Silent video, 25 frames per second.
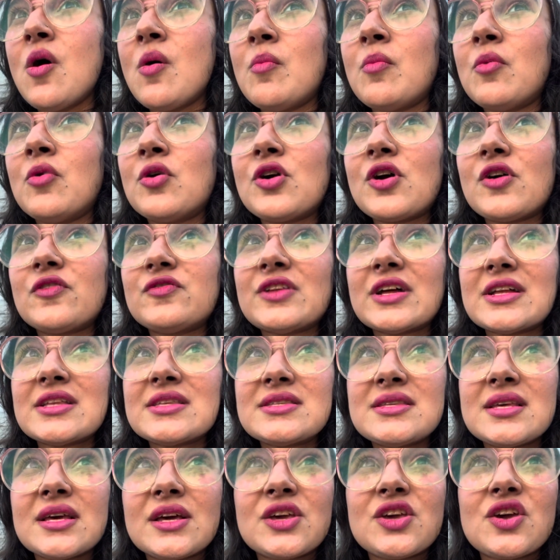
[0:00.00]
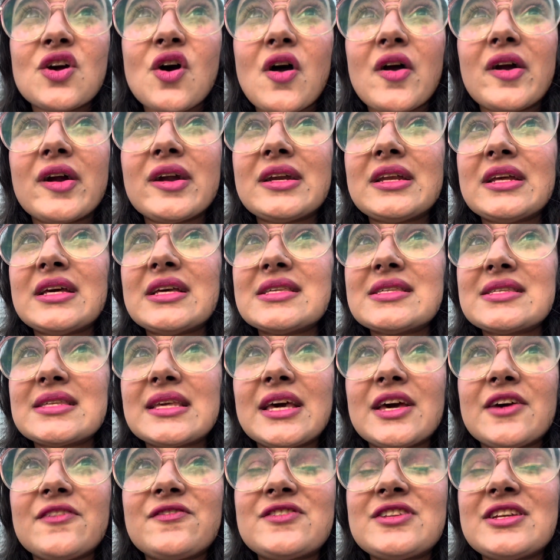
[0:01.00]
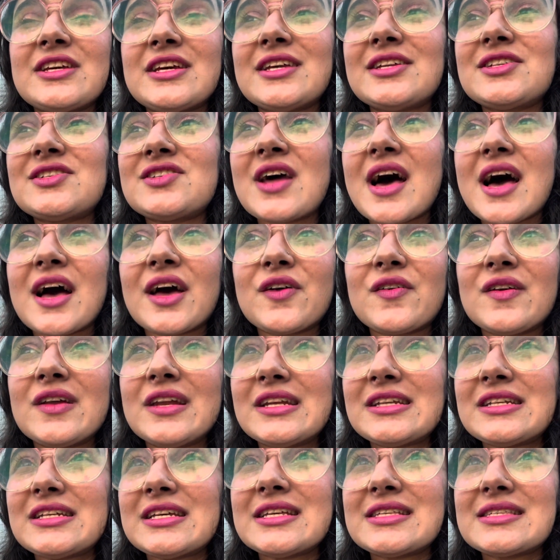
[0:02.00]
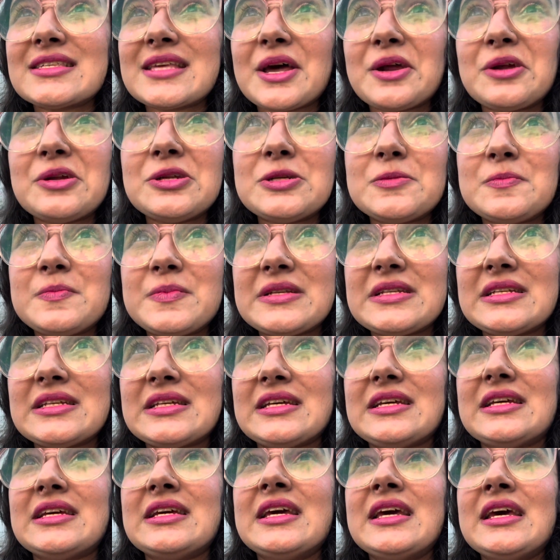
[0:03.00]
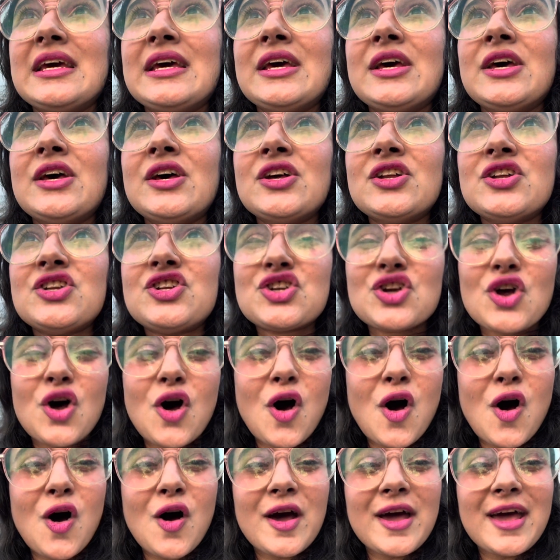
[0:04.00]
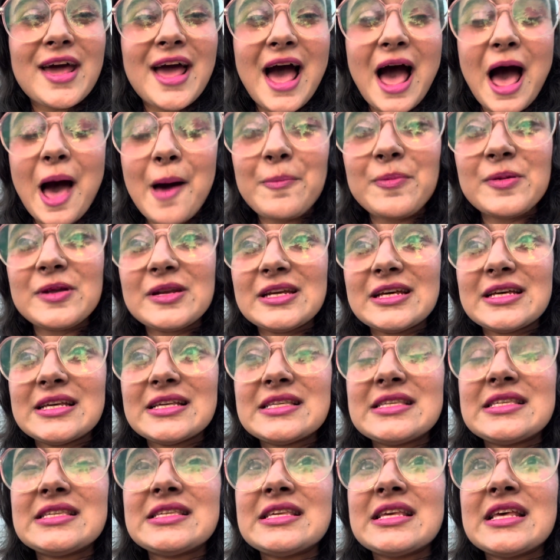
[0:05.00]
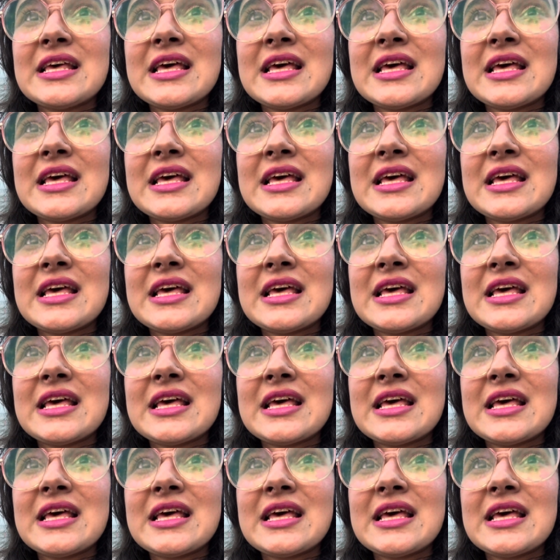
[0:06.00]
more of that security, safety, tranquility, serendipity, joy, happiness,